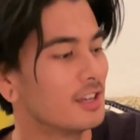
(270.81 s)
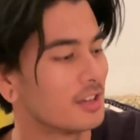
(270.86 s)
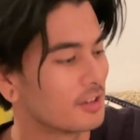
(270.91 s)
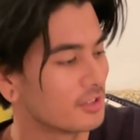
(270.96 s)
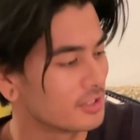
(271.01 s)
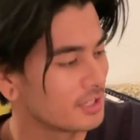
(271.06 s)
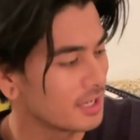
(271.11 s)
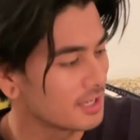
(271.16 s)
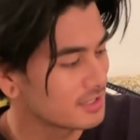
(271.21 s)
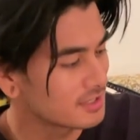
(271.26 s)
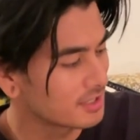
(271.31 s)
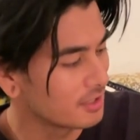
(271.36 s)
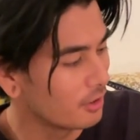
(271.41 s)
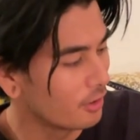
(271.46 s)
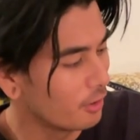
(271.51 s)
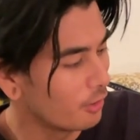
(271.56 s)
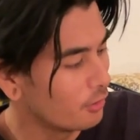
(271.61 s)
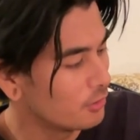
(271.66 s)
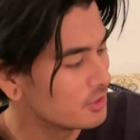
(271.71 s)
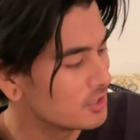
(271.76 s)
But it has the
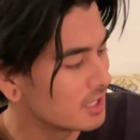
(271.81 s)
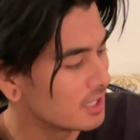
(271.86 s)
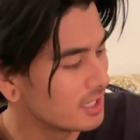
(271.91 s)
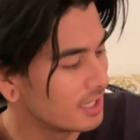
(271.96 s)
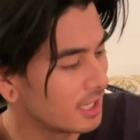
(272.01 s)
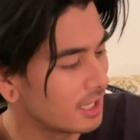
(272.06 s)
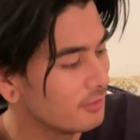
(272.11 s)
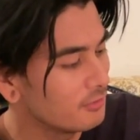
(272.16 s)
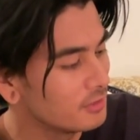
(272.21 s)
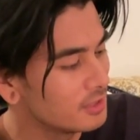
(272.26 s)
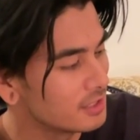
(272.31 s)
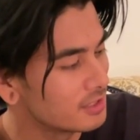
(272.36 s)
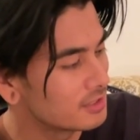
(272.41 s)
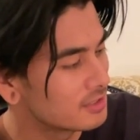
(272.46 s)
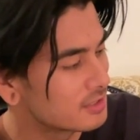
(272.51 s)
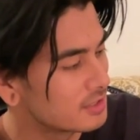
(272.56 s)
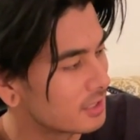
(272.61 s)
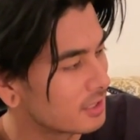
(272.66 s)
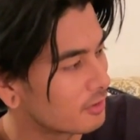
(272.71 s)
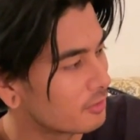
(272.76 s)
OG Evening
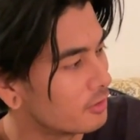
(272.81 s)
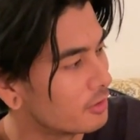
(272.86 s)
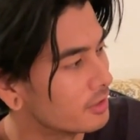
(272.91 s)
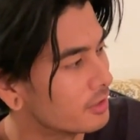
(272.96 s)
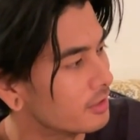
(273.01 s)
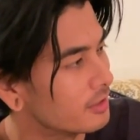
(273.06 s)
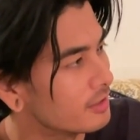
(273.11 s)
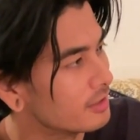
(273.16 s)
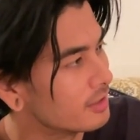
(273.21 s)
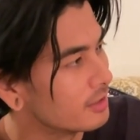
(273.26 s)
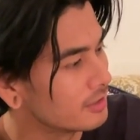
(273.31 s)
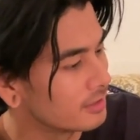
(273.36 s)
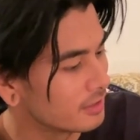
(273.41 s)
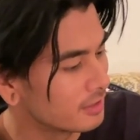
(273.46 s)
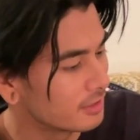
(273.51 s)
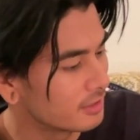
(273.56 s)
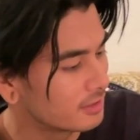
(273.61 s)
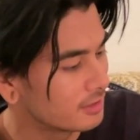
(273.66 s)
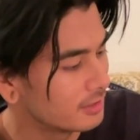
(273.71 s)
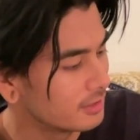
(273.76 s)
sticker on it under
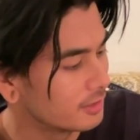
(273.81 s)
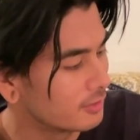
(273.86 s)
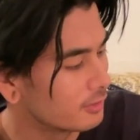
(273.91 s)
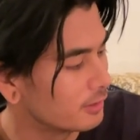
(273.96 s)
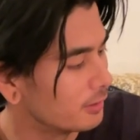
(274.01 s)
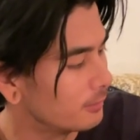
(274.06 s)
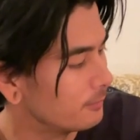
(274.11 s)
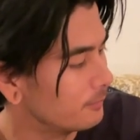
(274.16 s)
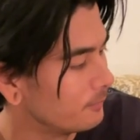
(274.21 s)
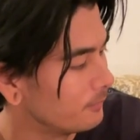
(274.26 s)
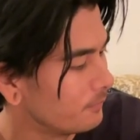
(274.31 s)
the clear grip.